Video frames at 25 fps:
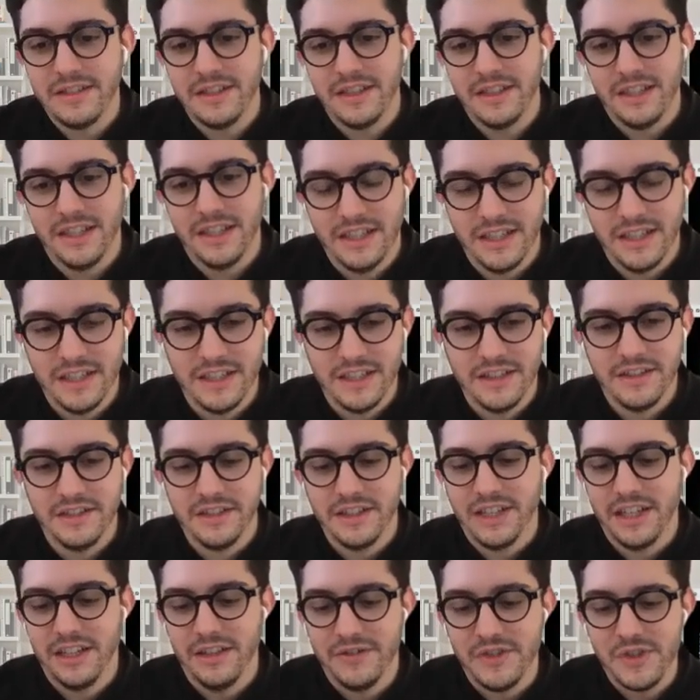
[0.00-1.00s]
the
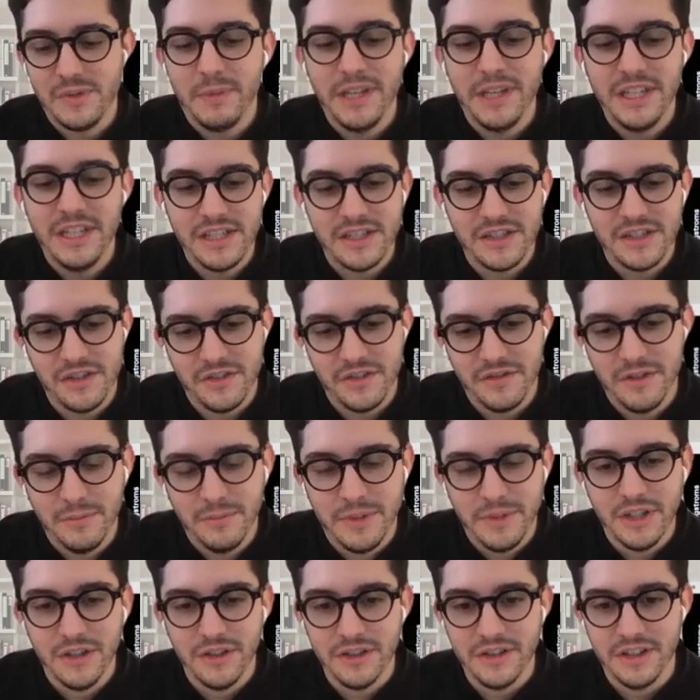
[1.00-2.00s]
kind of spaces of the
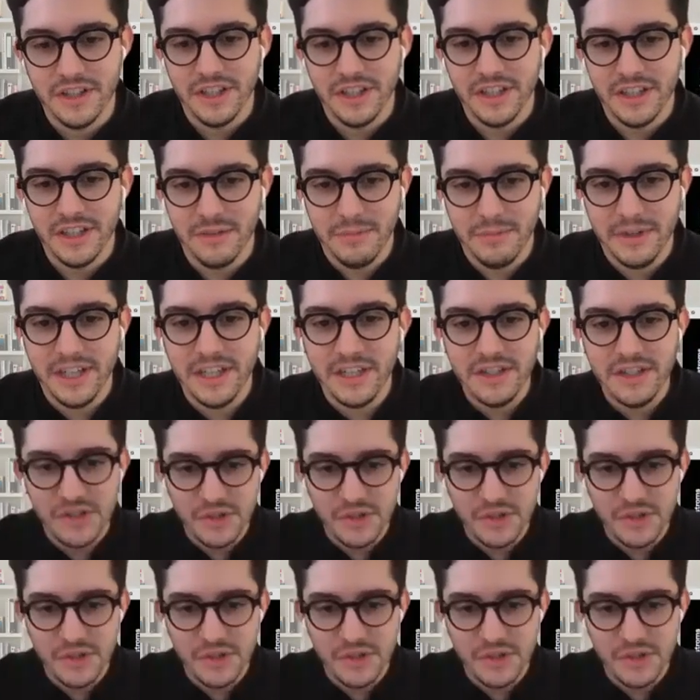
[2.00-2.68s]
building and begins